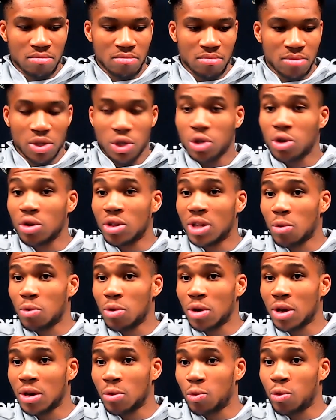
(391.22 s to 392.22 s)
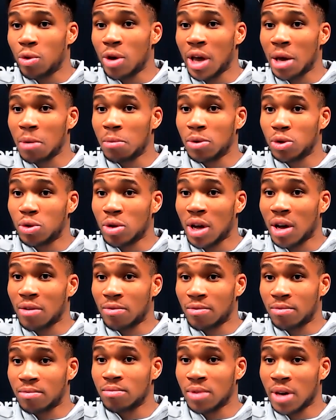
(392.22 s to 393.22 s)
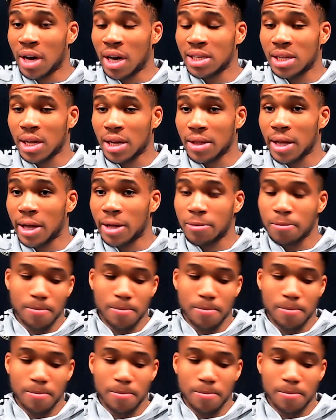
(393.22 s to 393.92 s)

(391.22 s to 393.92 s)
it's good that we're able to have guys like that.